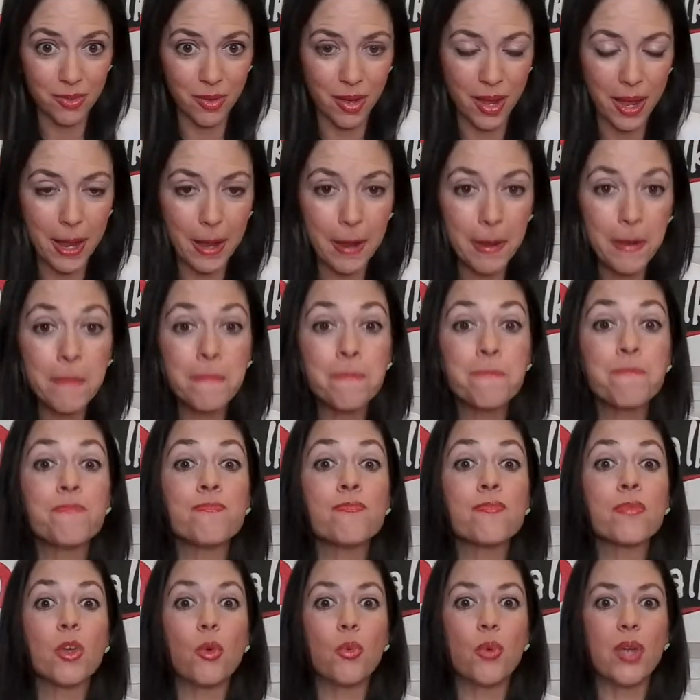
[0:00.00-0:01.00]
Okay.
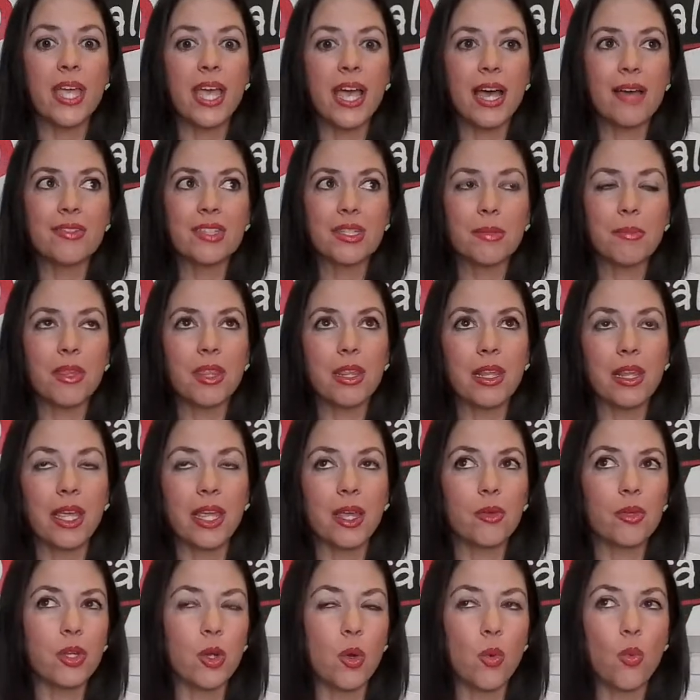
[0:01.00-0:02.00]
We have some of the,
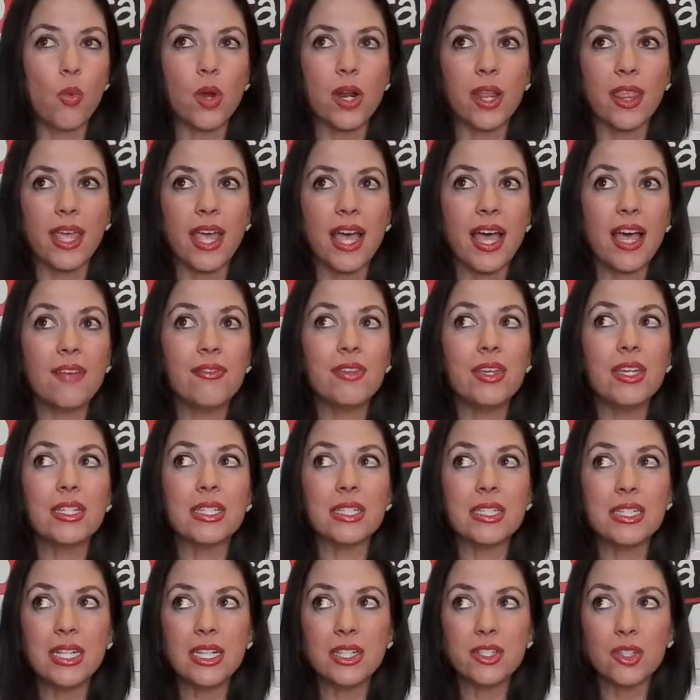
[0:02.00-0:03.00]
like, you know, one of the
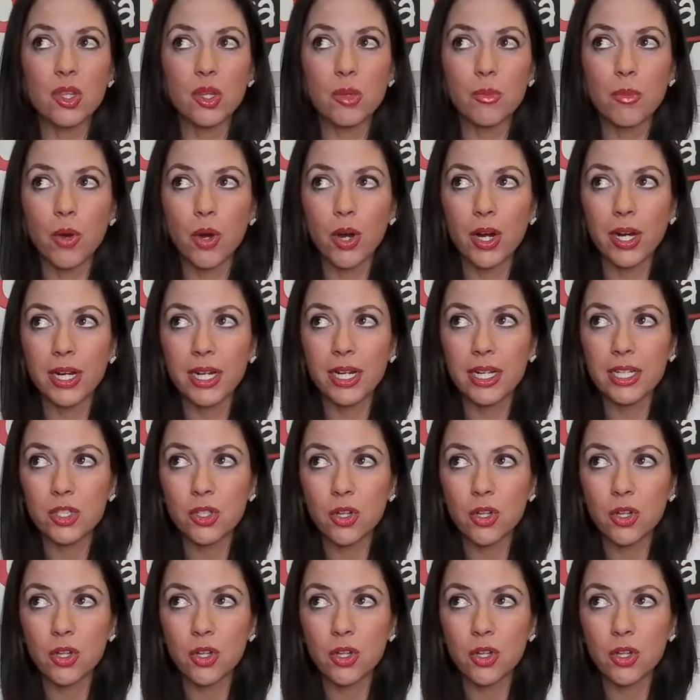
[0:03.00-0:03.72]
heaviest knees on the market.